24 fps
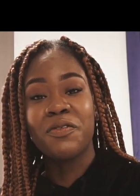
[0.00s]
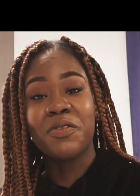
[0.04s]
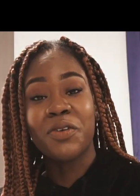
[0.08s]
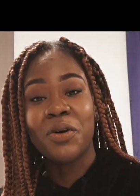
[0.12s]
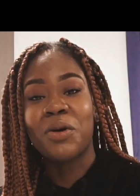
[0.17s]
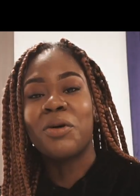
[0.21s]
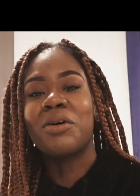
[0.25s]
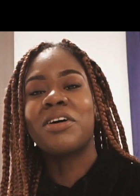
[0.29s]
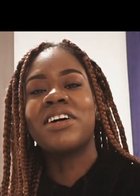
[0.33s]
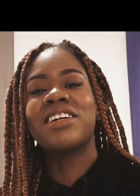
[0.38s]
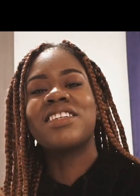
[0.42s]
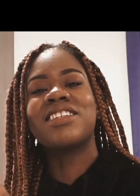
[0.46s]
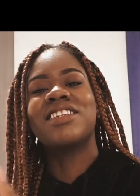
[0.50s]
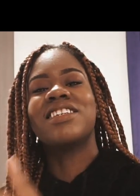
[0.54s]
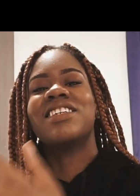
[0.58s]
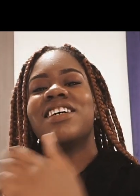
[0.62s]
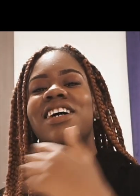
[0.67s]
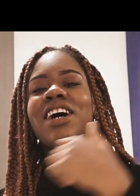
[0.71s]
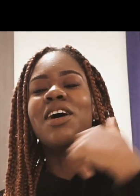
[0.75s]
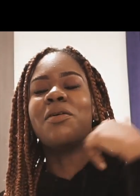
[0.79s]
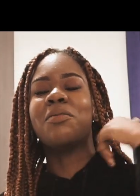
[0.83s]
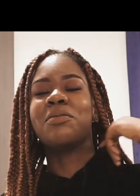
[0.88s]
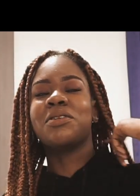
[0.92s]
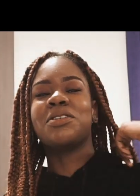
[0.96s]
forward to
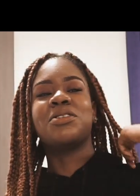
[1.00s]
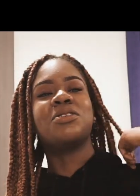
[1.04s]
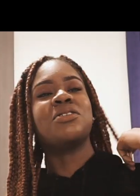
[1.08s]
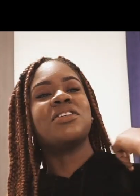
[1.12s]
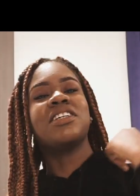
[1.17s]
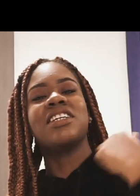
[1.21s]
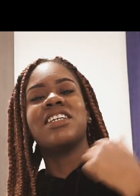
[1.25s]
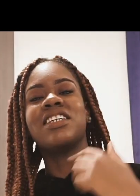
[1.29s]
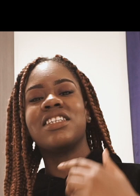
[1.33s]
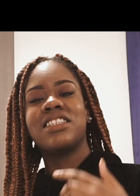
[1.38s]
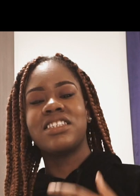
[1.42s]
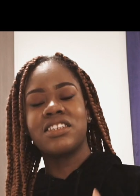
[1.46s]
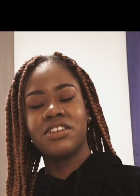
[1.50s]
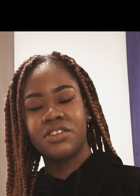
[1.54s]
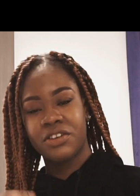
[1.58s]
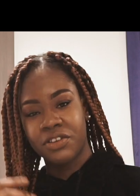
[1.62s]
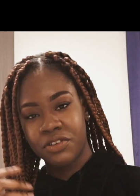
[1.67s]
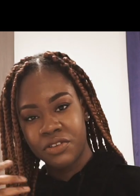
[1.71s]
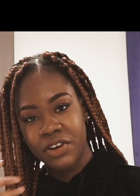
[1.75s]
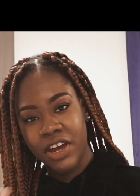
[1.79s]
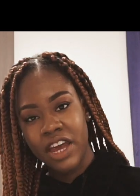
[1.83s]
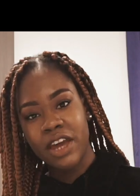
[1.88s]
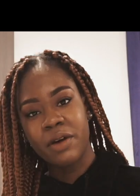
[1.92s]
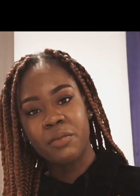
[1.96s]
the opportunity to
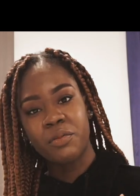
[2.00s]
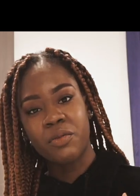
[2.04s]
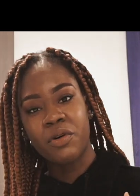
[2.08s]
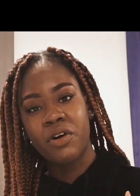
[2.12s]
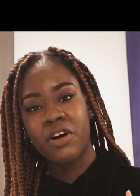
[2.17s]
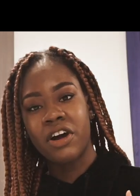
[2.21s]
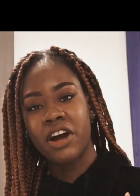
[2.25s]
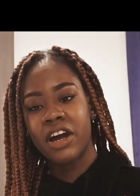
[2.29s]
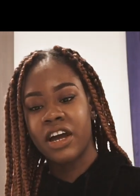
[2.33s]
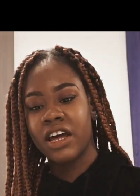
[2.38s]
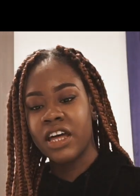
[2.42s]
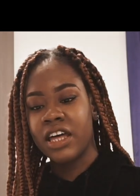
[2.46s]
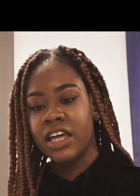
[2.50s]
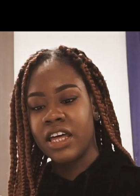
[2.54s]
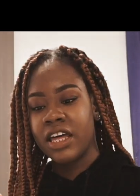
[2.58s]
create more